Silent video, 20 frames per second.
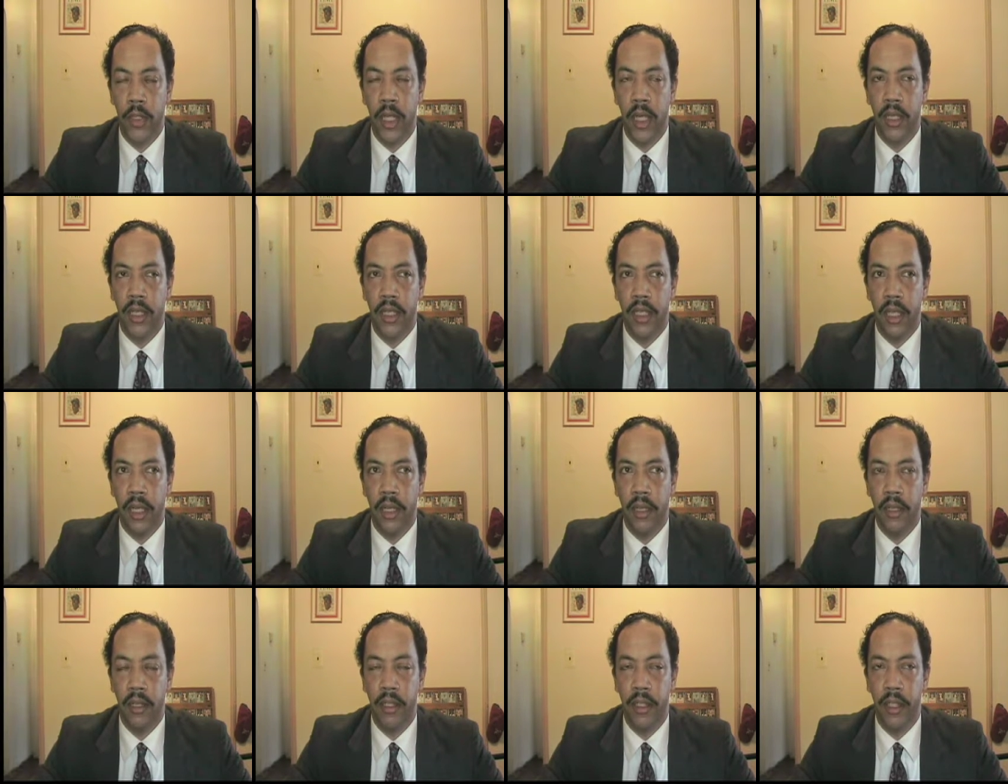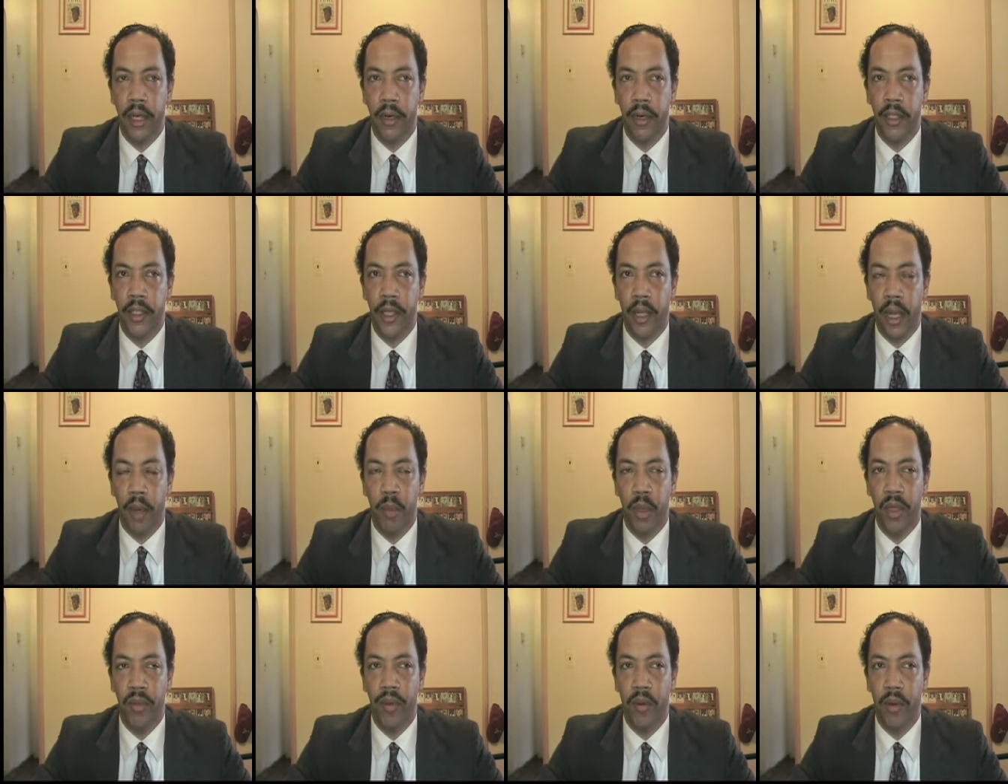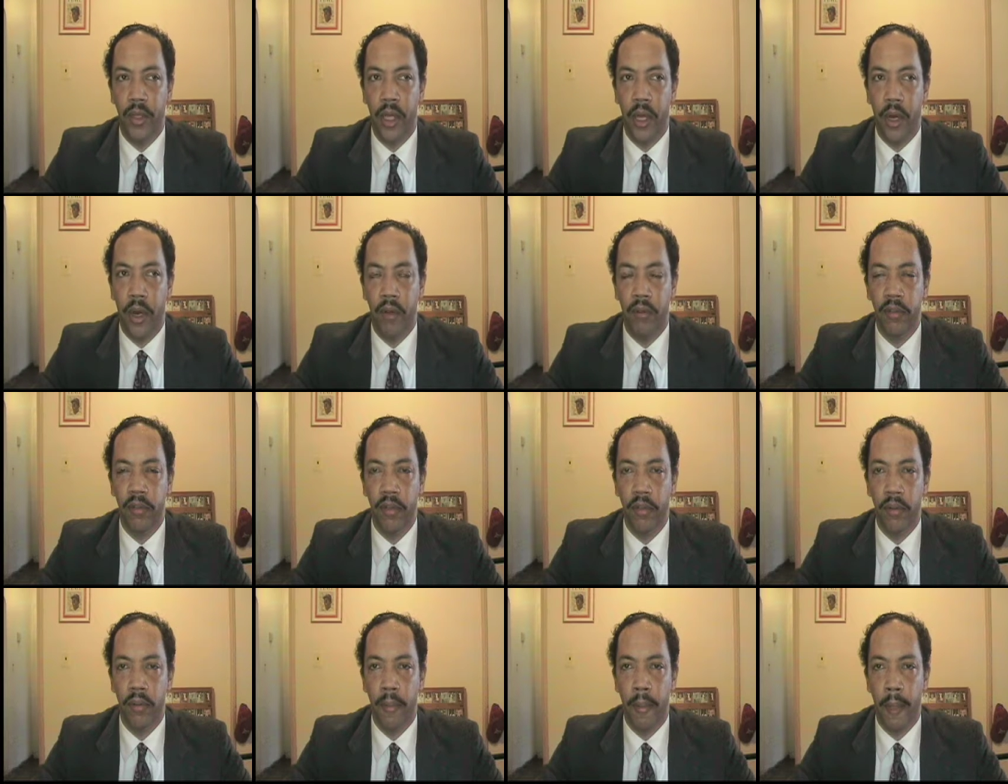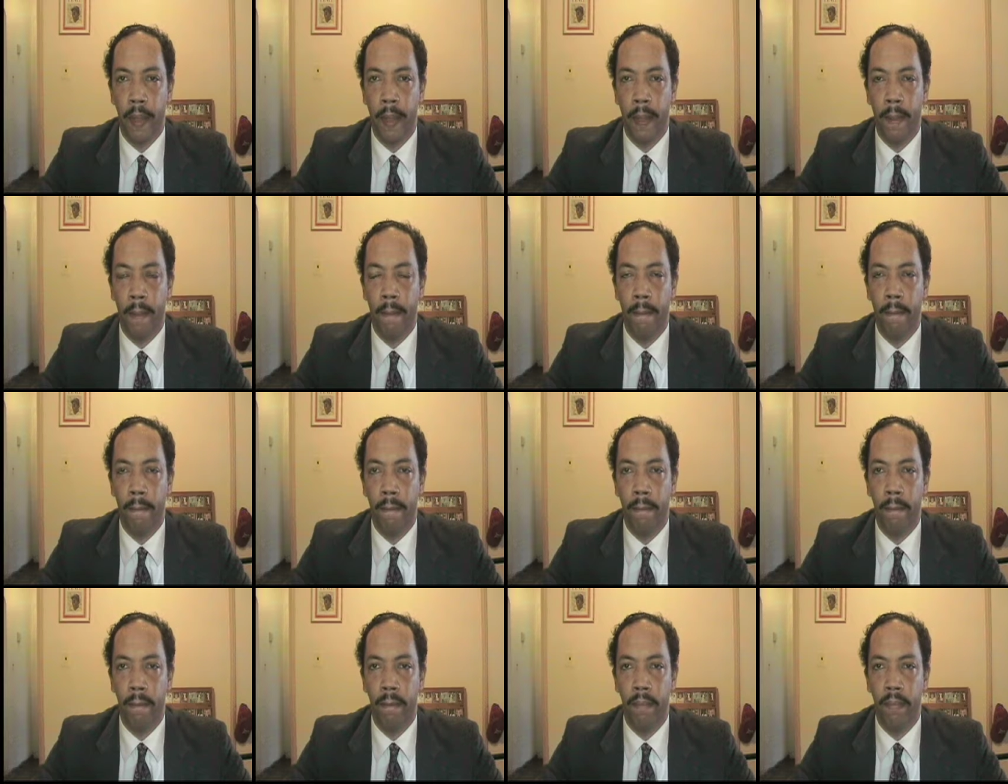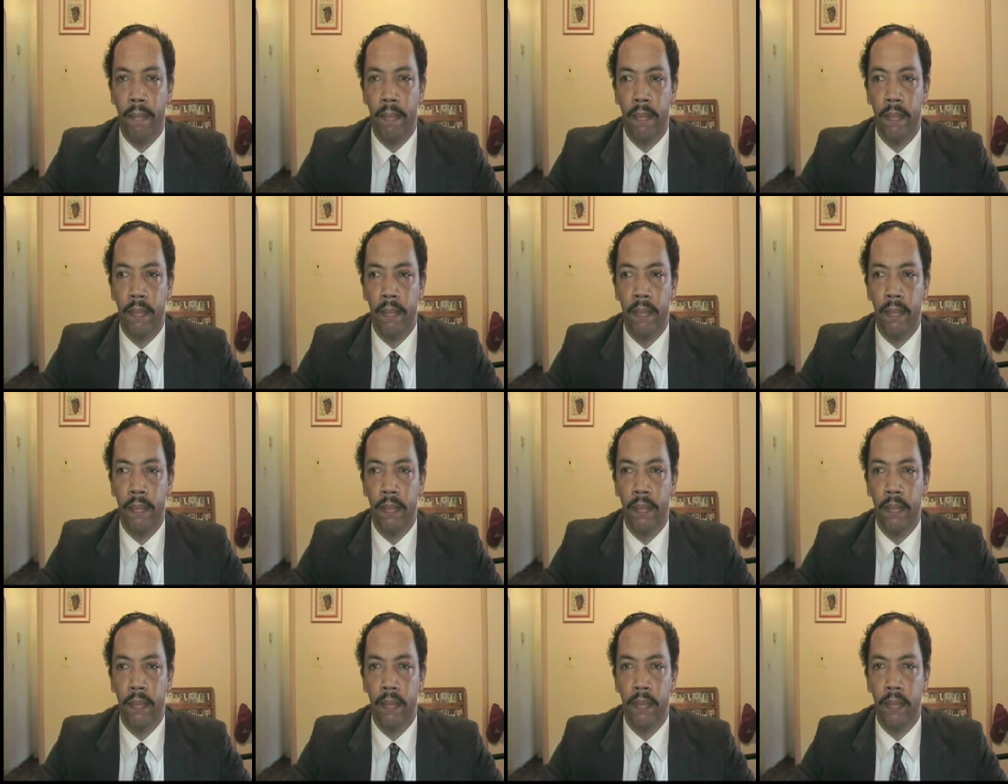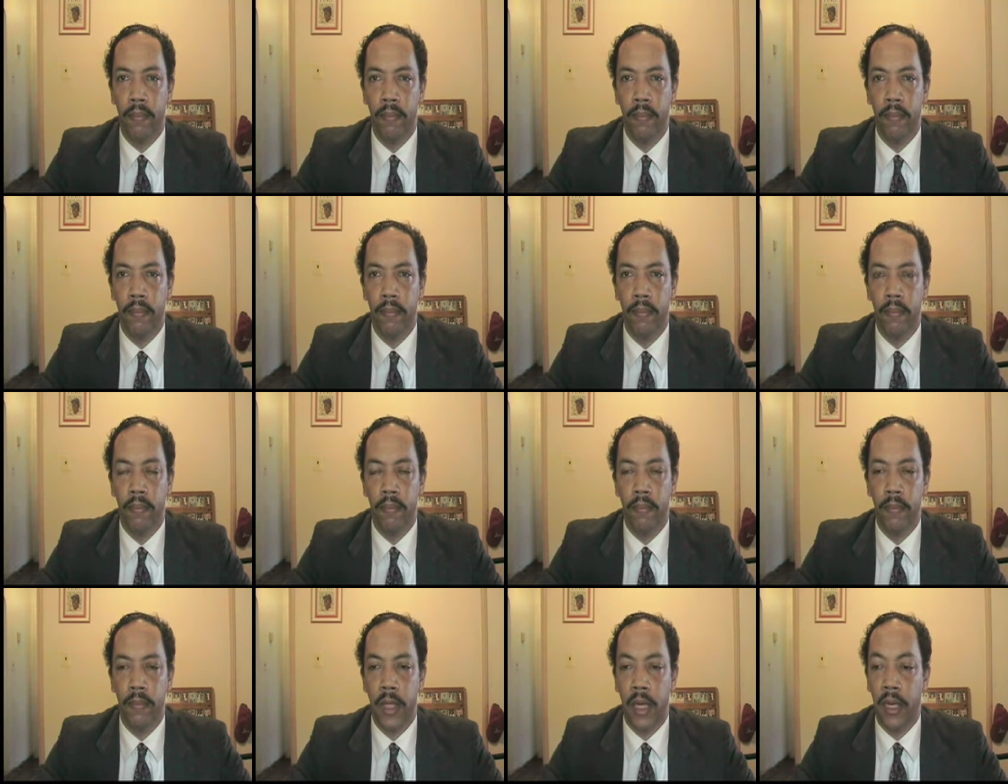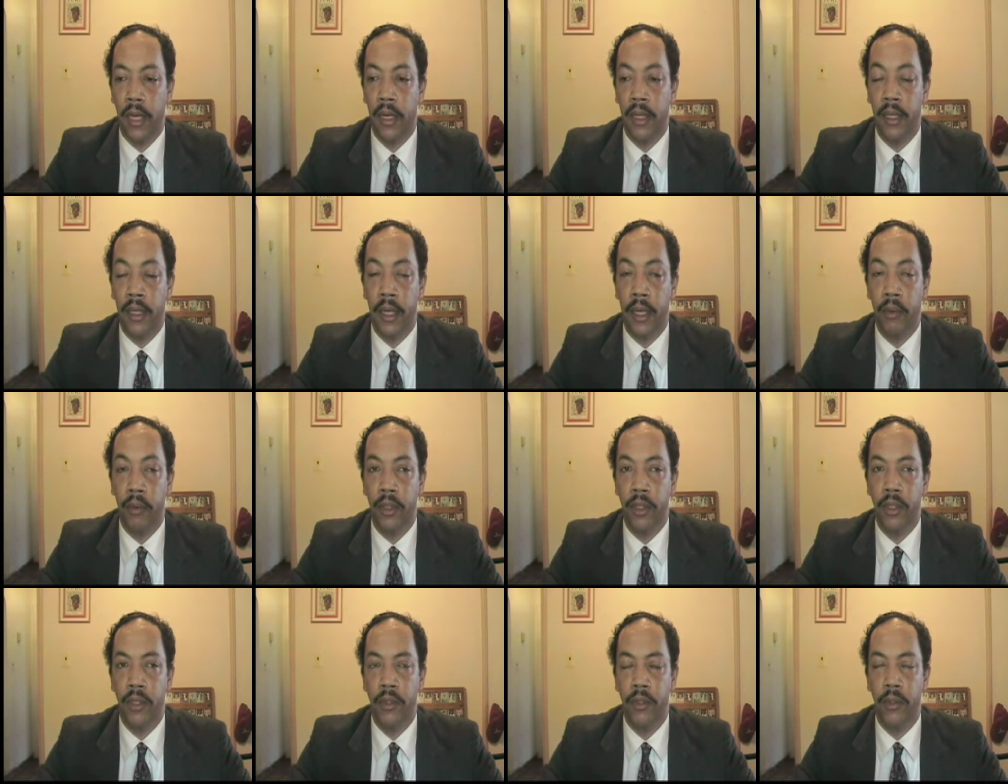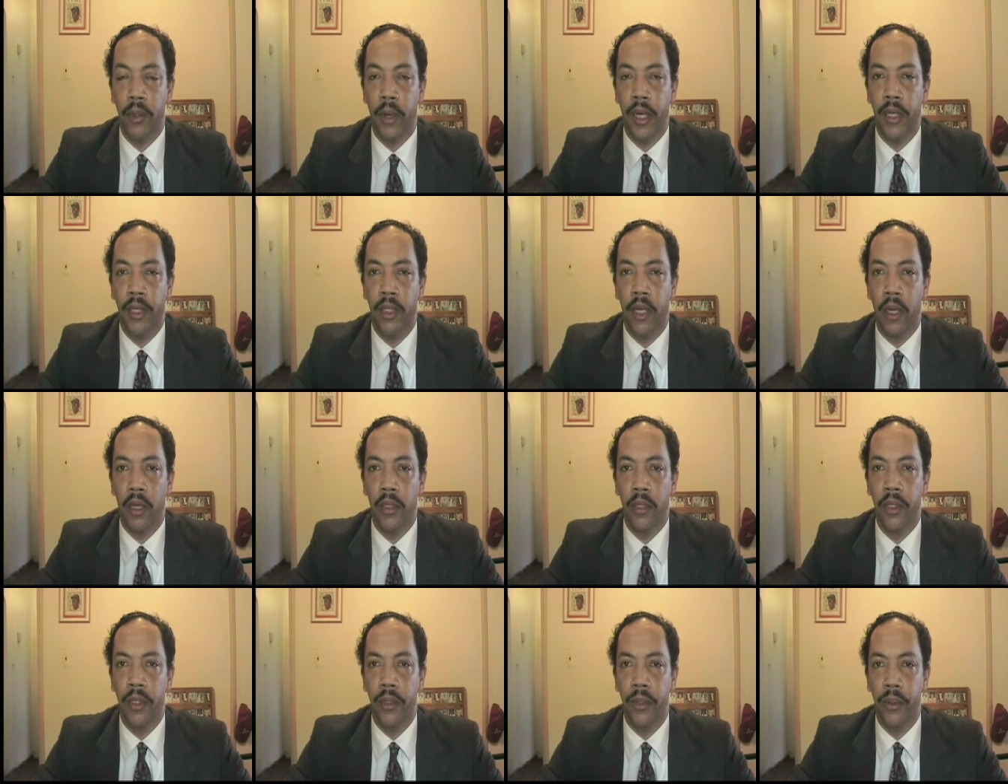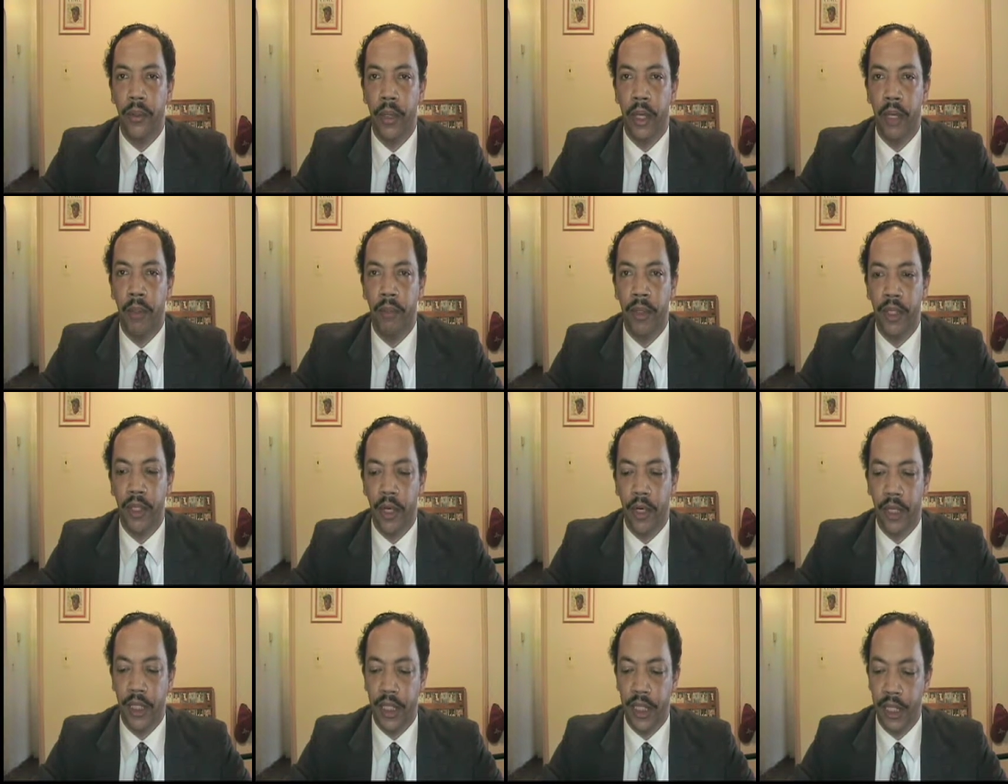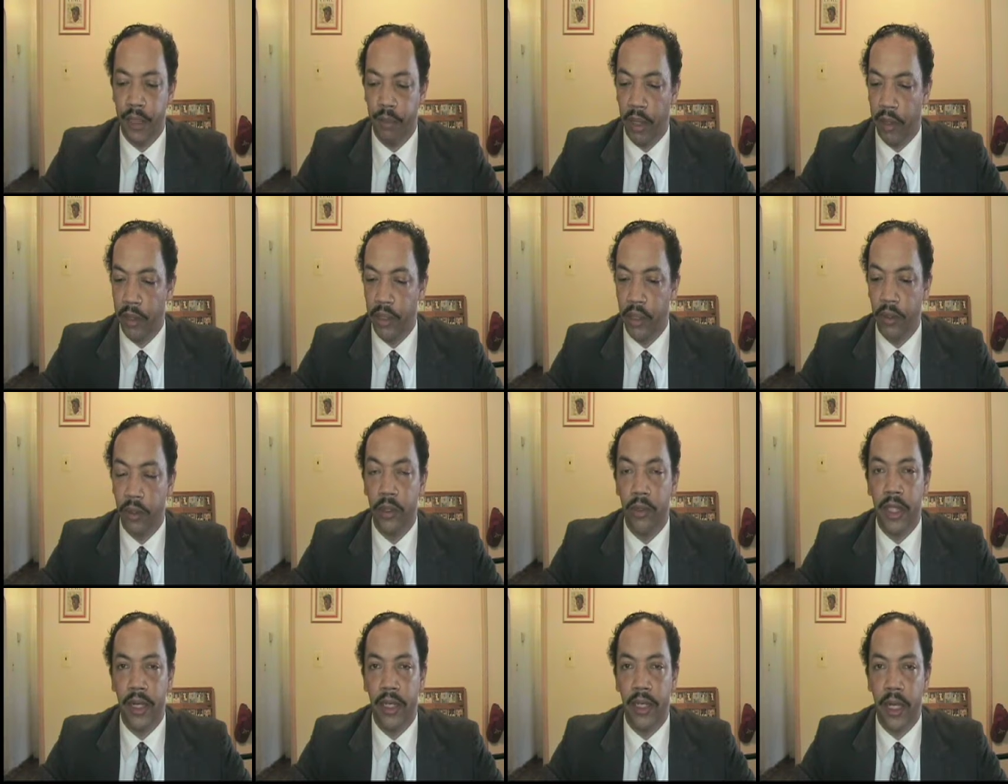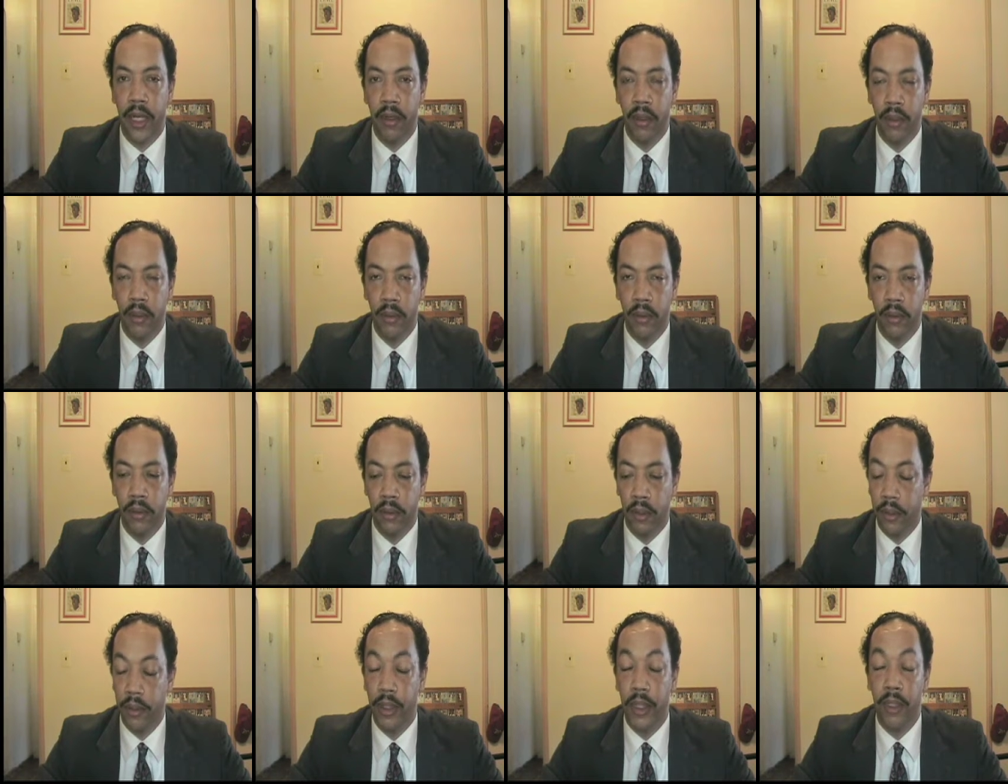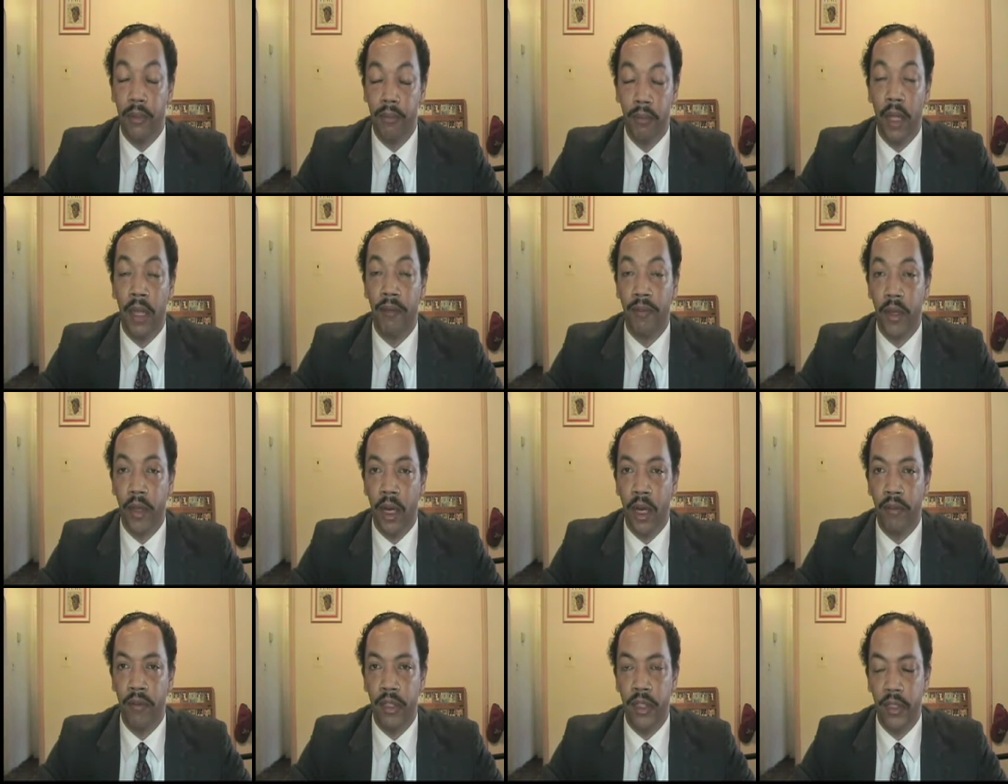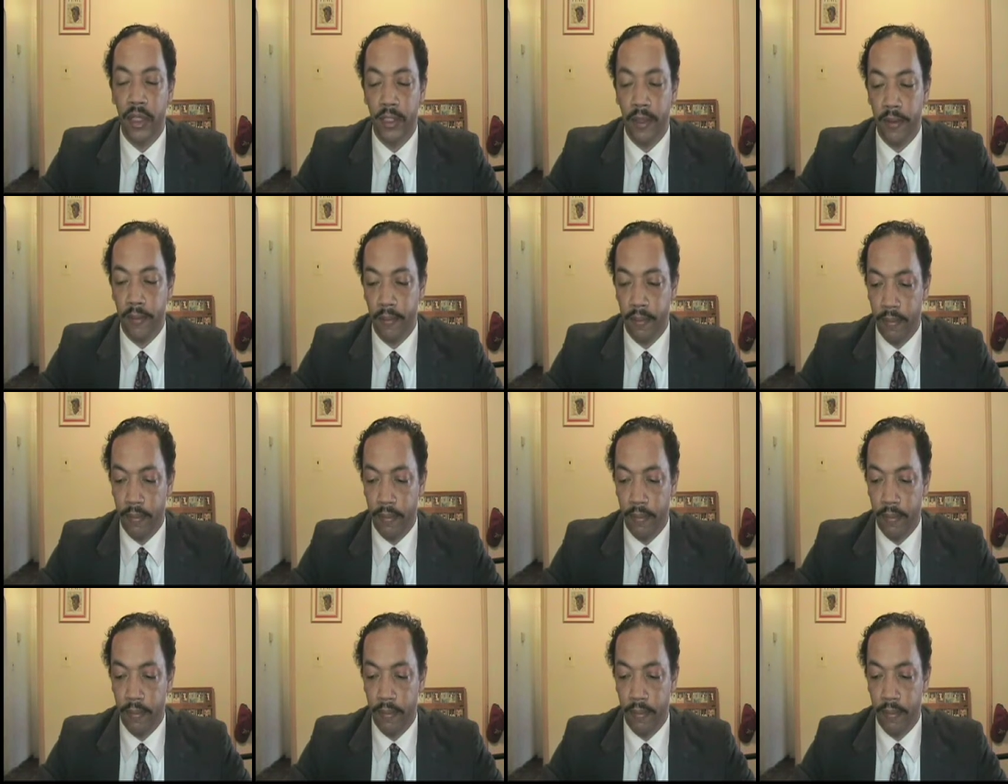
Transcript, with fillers: Yes, uh, this is Erik Shelley. I believe I was cut off. Oh, okay. Do you know who you were speaking to? Uh, I was trying to talk to uh, Miss Garcia, but I was told she was out of town, or she left the office.